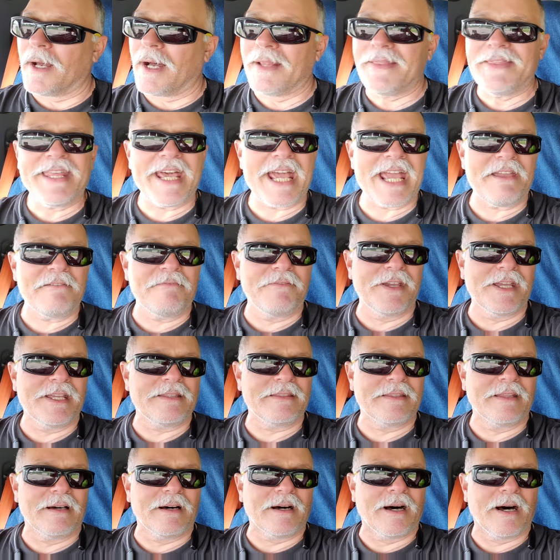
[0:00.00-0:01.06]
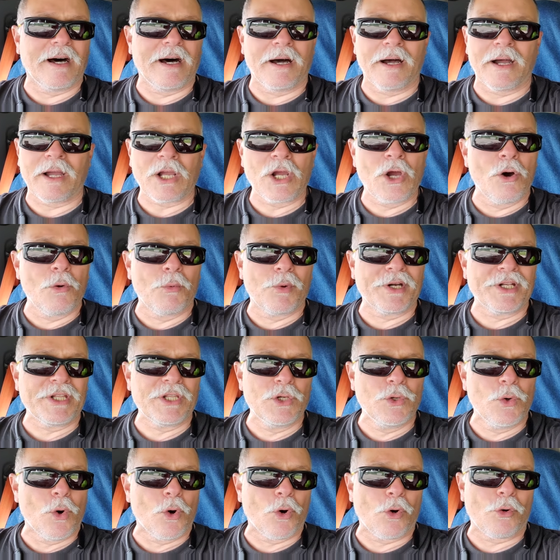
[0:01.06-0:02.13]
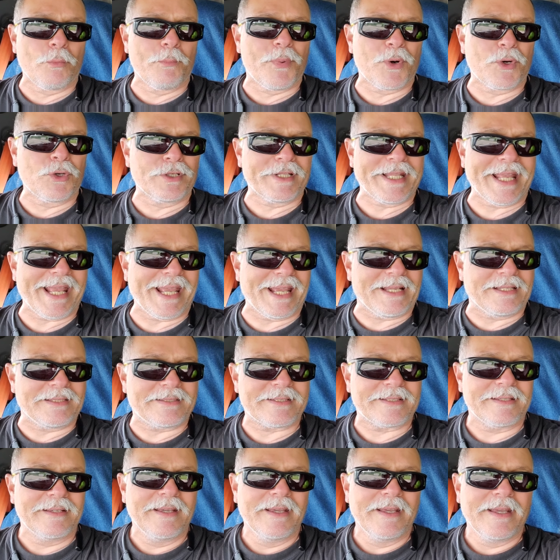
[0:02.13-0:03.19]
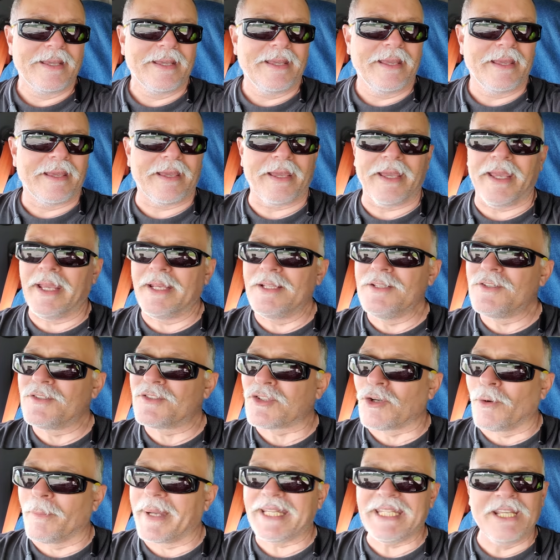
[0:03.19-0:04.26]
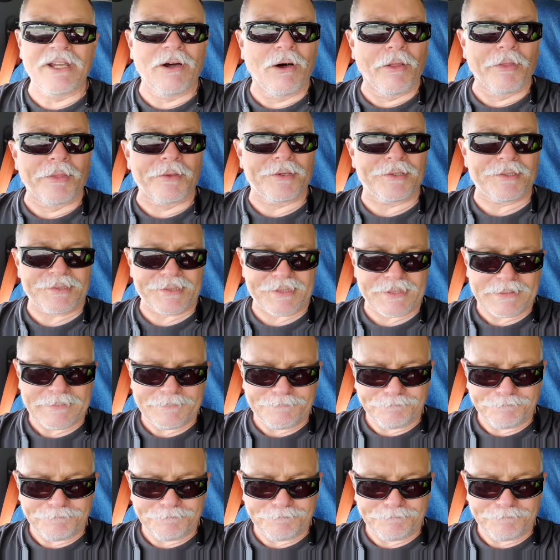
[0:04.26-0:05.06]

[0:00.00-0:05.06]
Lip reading: David Gouverneur Burnett, and so many others.